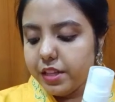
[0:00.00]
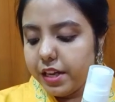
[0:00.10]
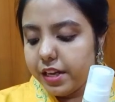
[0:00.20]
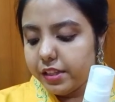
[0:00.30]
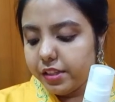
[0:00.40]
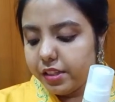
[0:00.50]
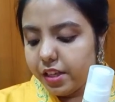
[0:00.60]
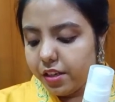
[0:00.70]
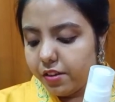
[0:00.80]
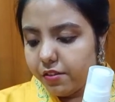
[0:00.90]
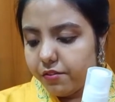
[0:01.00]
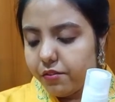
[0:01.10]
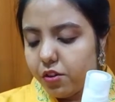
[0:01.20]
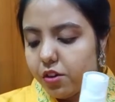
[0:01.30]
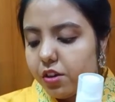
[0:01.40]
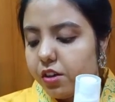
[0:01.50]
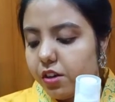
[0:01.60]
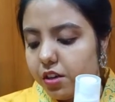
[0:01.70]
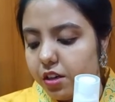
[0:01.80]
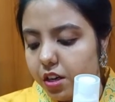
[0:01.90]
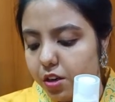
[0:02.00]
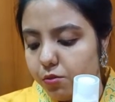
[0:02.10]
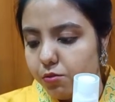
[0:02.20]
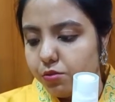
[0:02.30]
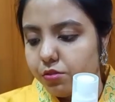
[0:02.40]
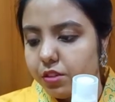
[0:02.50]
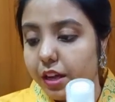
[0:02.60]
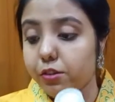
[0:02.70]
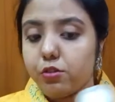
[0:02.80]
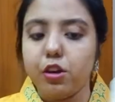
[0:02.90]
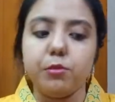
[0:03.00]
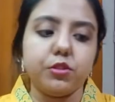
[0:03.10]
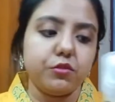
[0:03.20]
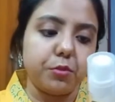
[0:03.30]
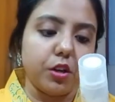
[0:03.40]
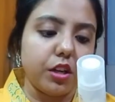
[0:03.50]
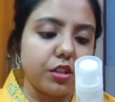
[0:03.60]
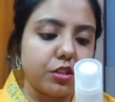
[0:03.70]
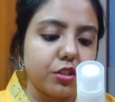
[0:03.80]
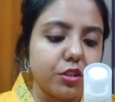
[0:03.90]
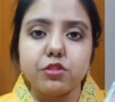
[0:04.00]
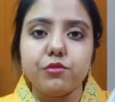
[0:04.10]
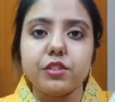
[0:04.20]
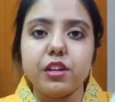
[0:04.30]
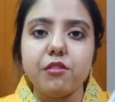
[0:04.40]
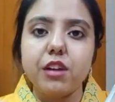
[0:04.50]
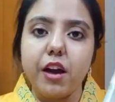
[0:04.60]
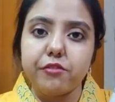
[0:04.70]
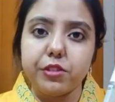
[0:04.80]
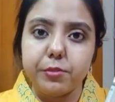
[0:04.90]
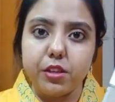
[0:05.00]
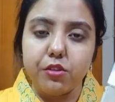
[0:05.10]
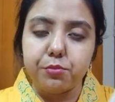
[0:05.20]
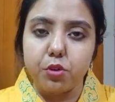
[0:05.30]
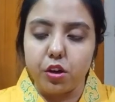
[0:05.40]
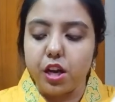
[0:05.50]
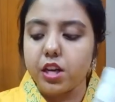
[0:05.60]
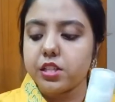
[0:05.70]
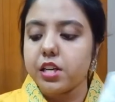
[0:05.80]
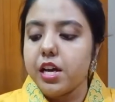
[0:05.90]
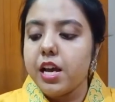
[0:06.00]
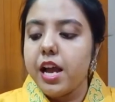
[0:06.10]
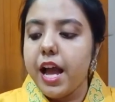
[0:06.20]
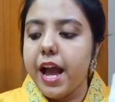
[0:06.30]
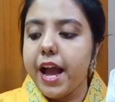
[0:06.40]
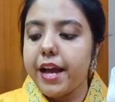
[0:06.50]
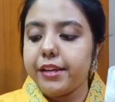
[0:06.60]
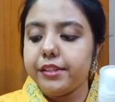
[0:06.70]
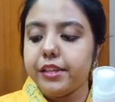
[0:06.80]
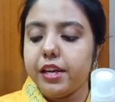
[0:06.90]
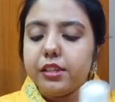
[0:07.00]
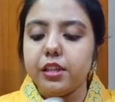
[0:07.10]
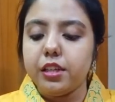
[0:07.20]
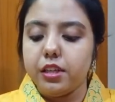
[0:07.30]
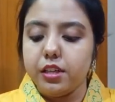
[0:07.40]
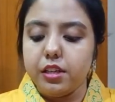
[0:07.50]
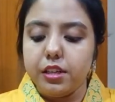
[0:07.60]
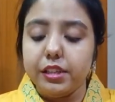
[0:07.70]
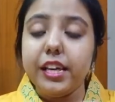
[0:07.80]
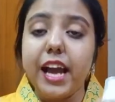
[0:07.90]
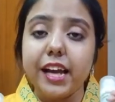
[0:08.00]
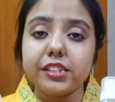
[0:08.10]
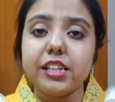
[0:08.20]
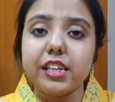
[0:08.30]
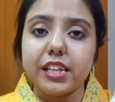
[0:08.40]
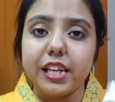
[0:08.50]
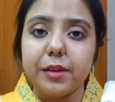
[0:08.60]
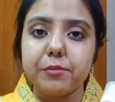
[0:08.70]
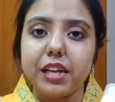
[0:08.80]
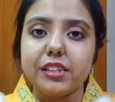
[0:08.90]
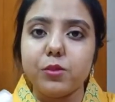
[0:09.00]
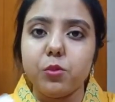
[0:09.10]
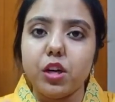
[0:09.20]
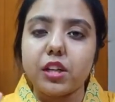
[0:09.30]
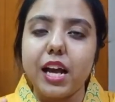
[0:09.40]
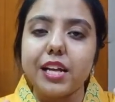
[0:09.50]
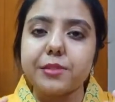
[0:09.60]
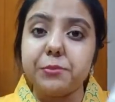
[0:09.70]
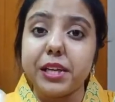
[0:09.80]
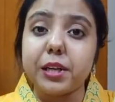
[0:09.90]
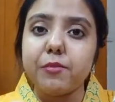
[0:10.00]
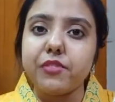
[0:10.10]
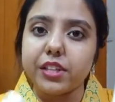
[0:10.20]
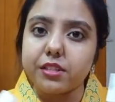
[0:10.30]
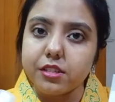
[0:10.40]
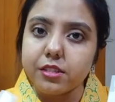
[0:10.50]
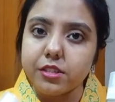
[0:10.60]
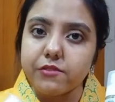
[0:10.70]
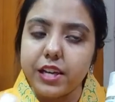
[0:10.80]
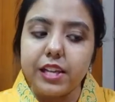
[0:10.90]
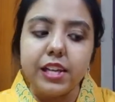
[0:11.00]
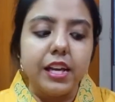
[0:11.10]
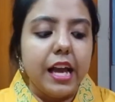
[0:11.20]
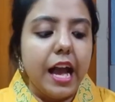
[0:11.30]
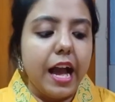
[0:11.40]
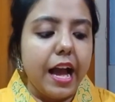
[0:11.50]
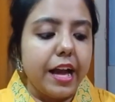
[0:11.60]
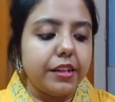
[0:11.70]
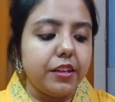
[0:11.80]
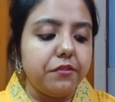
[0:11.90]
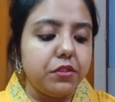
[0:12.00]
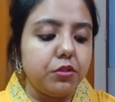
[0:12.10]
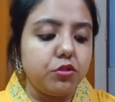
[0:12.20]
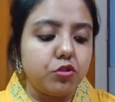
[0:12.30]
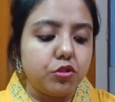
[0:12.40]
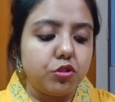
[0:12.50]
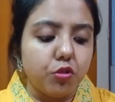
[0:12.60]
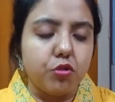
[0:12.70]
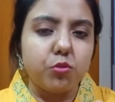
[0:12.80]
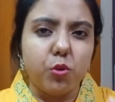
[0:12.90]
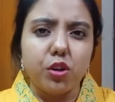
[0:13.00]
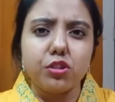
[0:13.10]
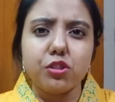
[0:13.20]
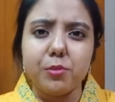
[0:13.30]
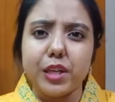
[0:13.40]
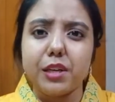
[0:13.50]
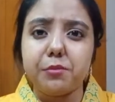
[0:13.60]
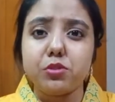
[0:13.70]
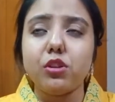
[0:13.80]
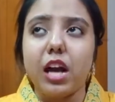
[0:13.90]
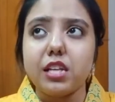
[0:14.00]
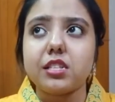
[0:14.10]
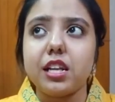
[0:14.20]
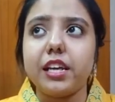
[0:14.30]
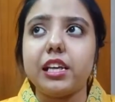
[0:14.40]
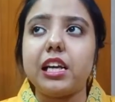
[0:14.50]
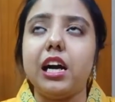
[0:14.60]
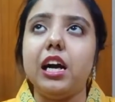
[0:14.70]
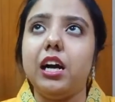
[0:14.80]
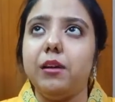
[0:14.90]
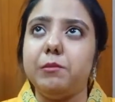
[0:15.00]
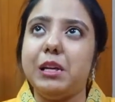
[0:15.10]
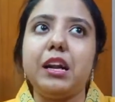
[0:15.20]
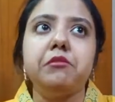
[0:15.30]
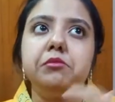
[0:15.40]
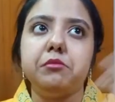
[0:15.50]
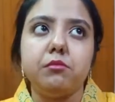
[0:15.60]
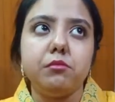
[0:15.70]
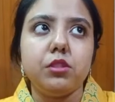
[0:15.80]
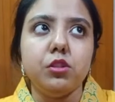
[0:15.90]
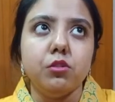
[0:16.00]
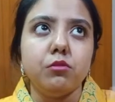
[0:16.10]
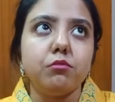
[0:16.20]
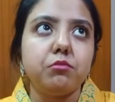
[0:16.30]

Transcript: and I think for around, I don't know how much of product. So for around 100 ml of product, and they actually claim that they work as makeup fixers as well. And if you don't want your makeup to last like around, you know,